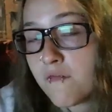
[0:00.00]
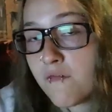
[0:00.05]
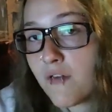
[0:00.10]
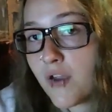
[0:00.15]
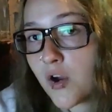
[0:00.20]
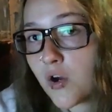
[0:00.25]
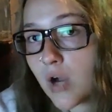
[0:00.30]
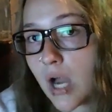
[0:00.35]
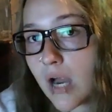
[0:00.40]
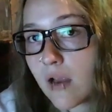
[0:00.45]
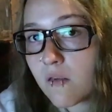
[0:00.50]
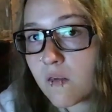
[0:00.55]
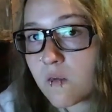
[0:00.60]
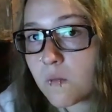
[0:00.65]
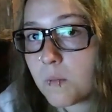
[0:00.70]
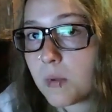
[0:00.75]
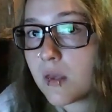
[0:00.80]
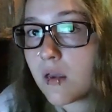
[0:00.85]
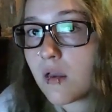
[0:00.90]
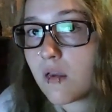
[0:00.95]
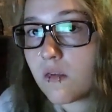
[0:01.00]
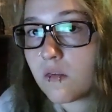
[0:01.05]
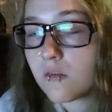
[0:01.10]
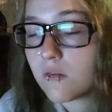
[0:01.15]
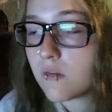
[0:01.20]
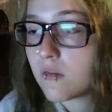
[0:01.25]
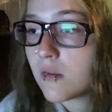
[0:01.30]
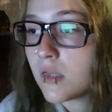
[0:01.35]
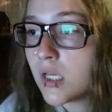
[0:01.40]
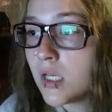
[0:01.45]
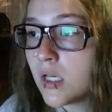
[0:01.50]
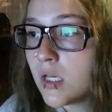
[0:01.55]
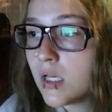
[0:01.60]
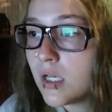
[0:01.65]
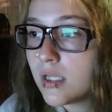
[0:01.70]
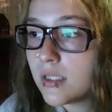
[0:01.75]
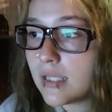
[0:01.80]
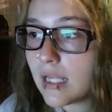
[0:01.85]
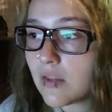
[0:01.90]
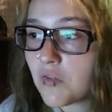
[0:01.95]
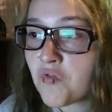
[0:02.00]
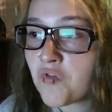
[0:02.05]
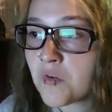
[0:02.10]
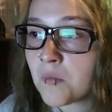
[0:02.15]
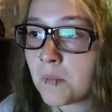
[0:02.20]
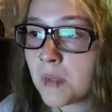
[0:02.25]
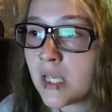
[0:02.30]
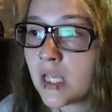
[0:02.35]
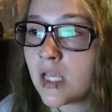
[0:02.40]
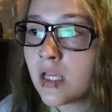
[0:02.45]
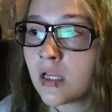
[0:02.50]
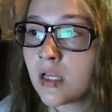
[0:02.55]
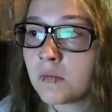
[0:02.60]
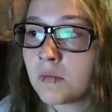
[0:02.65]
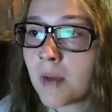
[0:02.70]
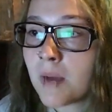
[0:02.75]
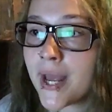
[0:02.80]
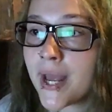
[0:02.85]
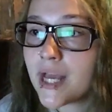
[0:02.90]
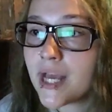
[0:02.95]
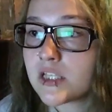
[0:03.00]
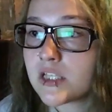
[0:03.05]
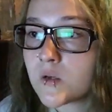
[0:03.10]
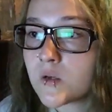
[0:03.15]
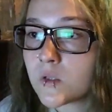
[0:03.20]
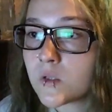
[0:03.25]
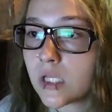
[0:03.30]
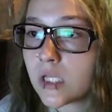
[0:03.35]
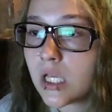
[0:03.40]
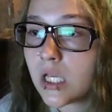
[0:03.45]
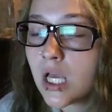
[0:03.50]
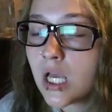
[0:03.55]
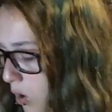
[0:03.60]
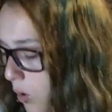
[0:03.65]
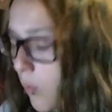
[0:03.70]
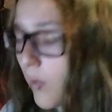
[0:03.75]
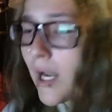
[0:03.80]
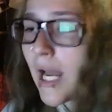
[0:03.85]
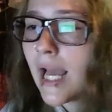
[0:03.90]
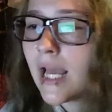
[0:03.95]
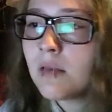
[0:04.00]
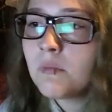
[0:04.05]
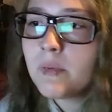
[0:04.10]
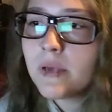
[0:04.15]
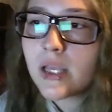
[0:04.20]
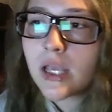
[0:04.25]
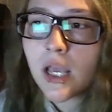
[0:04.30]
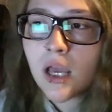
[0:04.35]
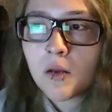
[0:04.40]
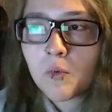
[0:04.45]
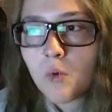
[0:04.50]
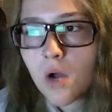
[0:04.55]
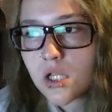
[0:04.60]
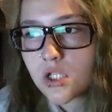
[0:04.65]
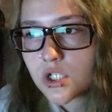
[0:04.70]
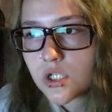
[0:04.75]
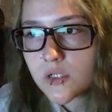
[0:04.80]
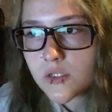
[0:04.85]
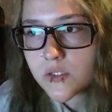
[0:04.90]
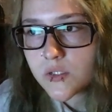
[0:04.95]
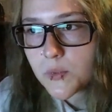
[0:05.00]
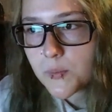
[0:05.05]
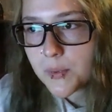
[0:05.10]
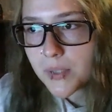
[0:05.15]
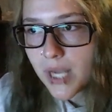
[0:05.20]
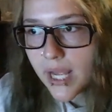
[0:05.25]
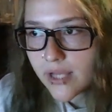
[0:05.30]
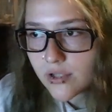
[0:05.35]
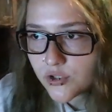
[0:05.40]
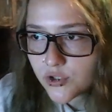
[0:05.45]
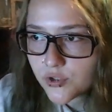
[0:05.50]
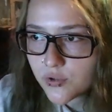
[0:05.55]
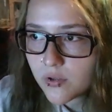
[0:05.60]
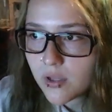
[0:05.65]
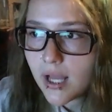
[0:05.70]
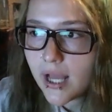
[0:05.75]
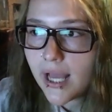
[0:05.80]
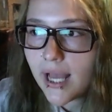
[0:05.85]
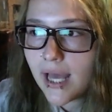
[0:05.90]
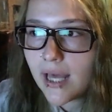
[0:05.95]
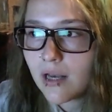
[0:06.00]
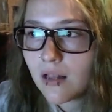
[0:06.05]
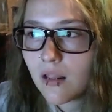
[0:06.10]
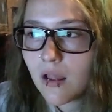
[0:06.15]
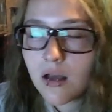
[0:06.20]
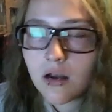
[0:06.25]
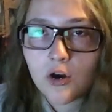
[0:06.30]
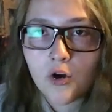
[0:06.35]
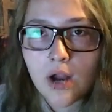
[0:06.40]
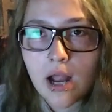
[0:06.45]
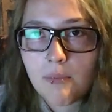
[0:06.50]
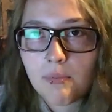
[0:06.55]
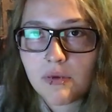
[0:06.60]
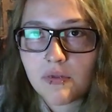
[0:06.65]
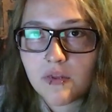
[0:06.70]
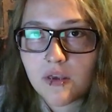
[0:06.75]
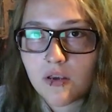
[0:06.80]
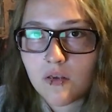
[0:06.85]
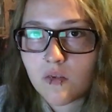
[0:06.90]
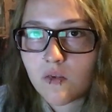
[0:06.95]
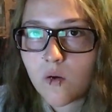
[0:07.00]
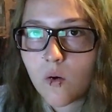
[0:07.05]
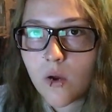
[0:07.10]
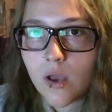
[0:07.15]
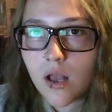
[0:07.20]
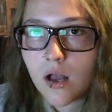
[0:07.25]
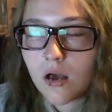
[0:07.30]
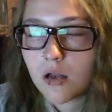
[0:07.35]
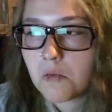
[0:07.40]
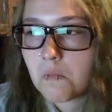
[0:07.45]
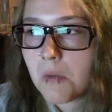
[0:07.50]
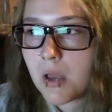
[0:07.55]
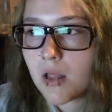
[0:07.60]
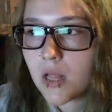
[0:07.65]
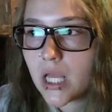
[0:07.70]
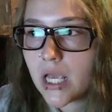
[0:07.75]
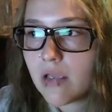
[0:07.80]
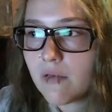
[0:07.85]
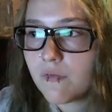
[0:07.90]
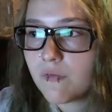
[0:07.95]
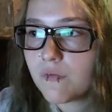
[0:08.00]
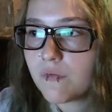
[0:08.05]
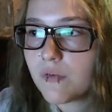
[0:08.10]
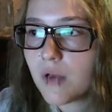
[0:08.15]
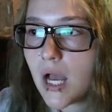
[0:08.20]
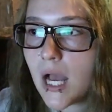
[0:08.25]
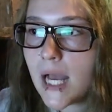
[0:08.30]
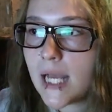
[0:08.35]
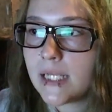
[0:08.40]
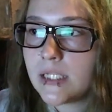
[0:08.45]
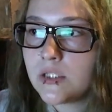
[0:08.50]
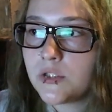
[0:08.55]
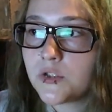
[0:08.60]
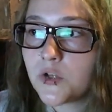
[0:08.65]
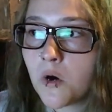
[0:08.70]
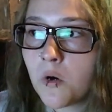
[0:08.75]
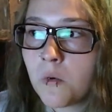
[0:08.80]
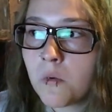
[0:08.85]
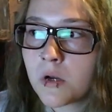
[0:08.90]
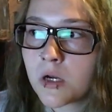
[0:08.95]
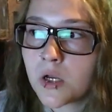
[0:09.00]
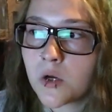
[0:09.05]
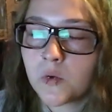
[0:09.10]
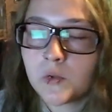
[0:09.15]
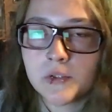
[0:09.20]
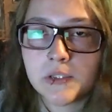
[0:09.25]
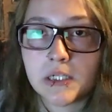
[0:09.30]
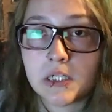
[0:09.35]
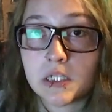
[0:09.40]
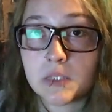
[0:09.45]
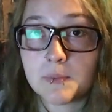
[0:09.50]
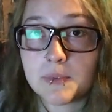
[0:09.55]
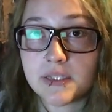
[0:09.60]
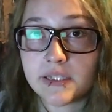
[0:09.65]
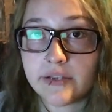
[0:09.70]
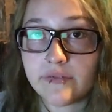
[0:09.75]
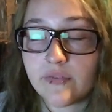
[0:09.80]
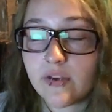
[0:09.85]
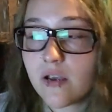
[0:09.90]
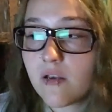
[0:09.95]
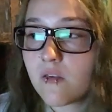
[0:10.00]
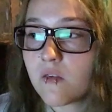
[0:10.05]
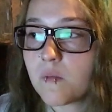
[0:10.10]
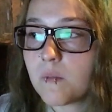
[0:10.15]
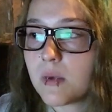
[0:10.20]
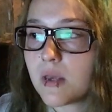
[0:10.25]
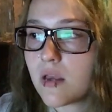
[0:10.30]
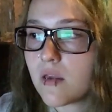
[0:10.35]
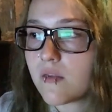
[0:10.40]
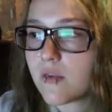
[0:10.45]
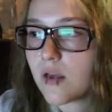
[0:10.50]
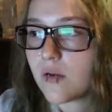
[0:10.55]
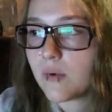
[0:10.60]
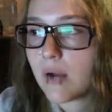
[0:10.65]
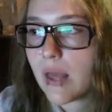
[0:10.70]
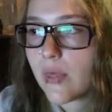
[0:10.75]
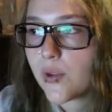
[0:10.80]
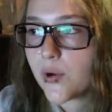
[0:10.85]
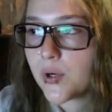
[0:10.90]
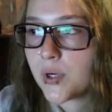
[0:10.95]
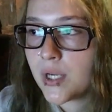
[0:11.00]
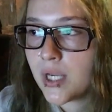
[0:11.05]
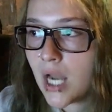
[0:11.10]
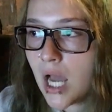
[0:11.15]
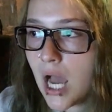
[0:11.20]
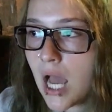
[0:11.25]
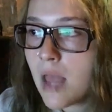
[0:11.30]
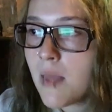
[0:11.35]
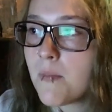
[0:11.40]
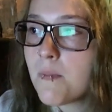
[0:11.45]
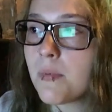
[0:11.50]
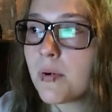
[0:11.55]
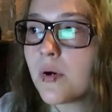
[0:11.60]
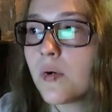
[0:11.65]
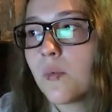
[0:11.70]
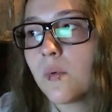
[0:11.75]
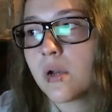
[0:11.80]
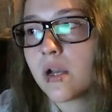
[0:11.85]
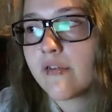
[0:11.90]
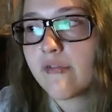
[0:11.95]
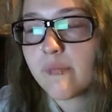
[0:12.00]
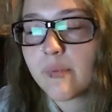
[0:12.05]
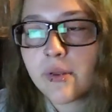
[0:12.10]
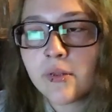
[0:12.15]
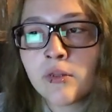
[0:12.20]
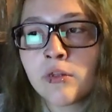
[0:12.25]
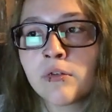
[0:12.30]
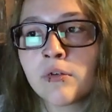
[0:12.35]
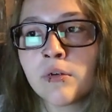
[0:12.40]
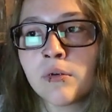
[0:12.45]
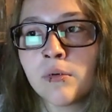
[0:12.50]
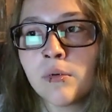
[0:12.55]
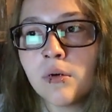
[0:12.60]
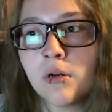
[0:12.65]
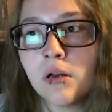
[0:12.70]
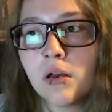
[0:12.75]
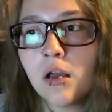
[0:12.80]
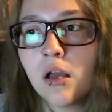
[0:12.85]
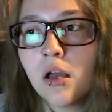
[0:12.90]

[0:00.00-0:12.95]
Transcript: fic recs, because that's for me and my eyes only. When I began watching Supernatural, I had a lot of crappy things going on in my life. I don't want to go into the specifics because I'd rather not put what I've been through